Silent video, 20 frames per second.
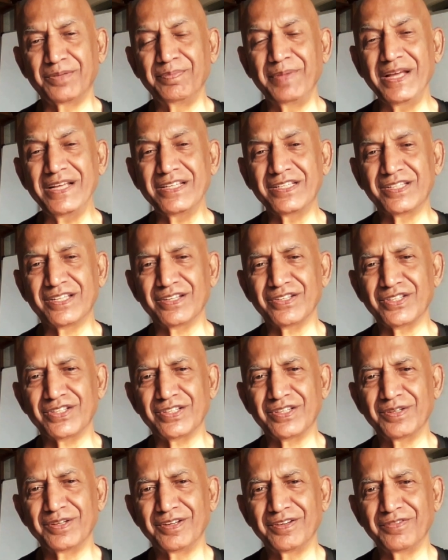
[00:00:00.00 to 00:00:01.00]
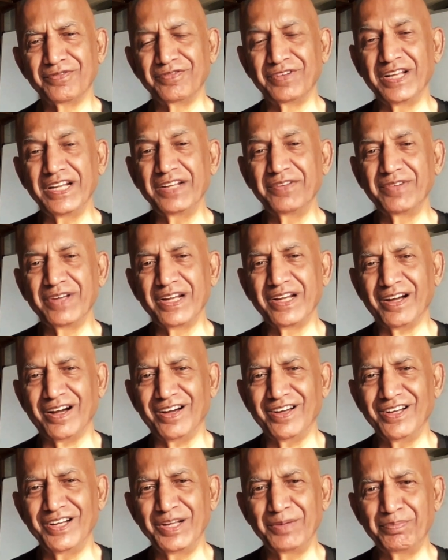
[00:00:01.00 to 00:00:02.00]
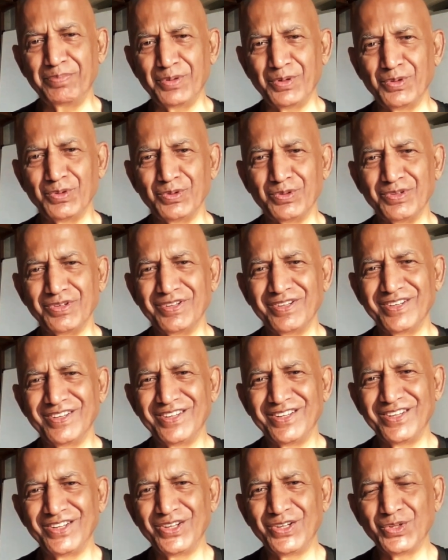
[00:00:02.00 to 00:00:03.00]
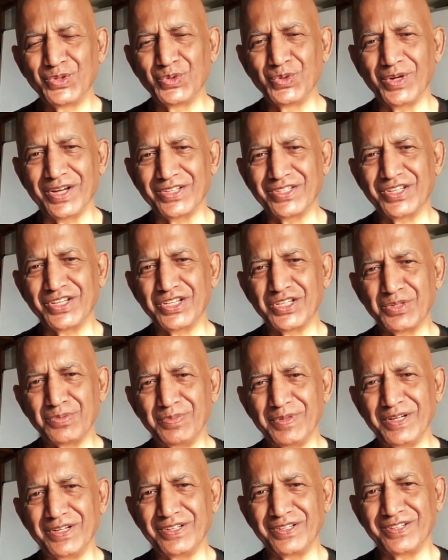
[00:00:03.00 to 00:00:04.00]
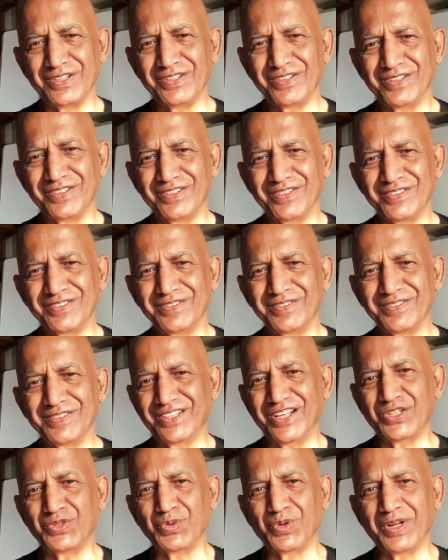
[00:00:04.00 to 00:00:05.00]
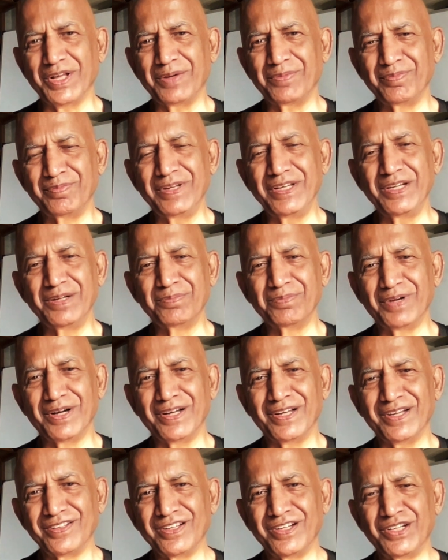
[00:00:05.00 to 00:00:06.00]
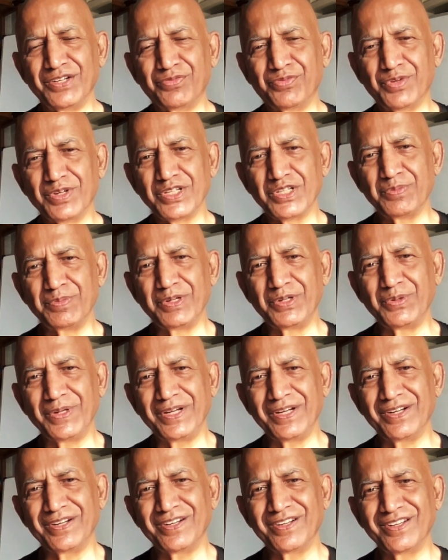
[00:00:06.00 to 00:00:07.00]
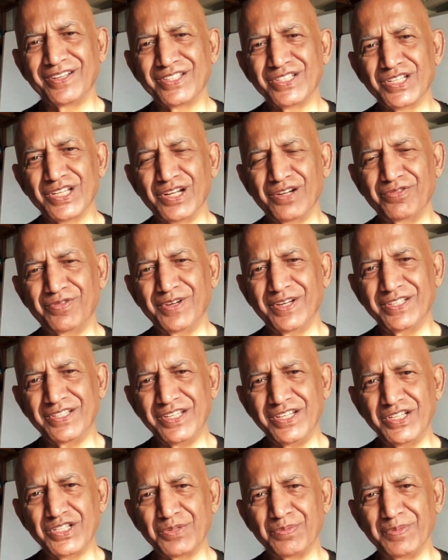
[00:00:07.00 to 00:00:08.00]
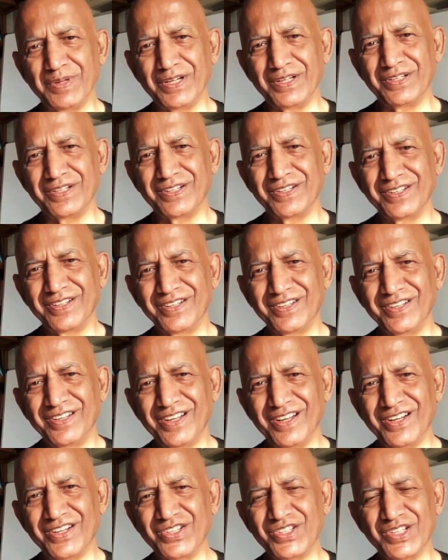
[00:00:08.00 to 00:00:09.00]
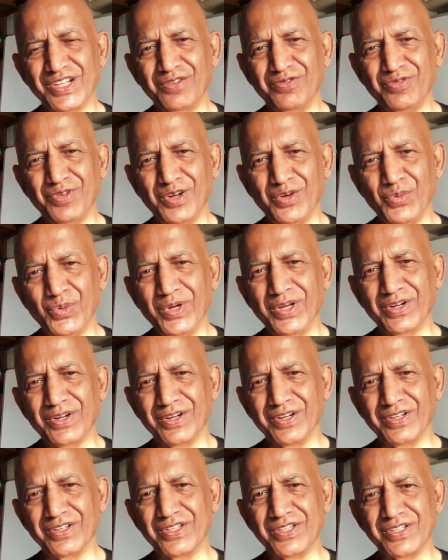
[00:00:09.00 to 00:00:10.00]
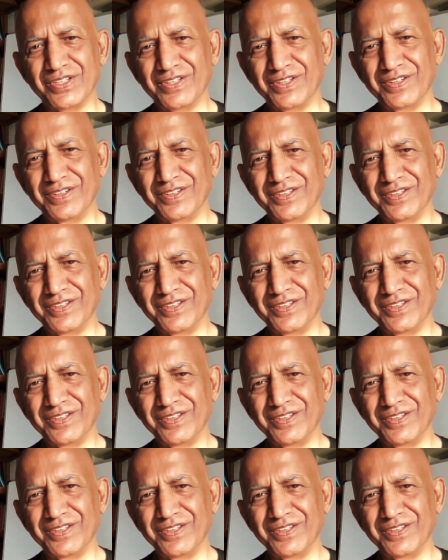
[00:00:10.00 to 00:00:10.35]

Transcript: makes us very, very highly prone to assessment. That's what I mean by the difference between self-assessment and self-awareness.